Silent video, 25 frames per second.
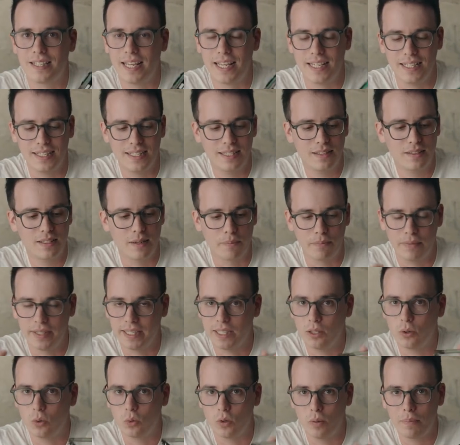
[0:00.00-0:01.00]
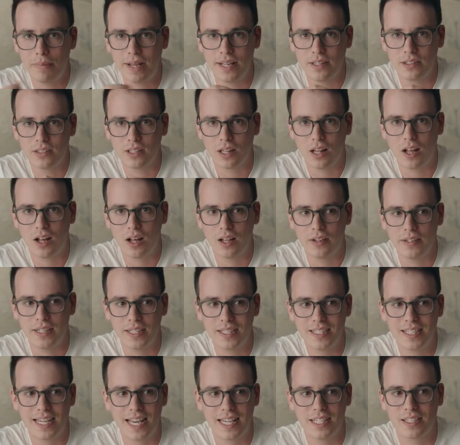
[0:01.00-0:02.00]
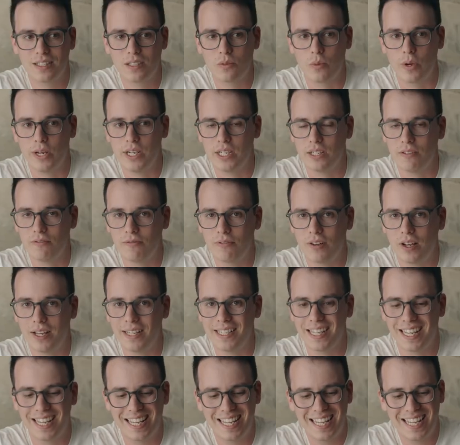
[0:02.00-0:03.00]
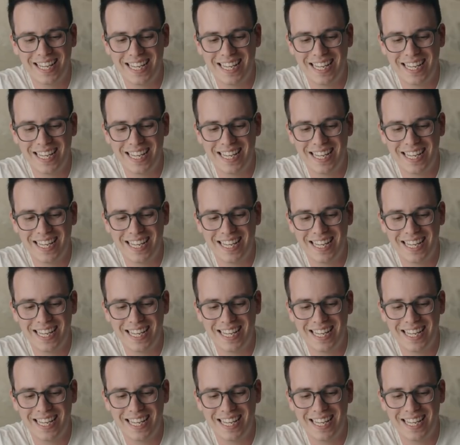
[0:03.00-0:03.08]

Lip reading: There's something called a pencil hardness test where you can find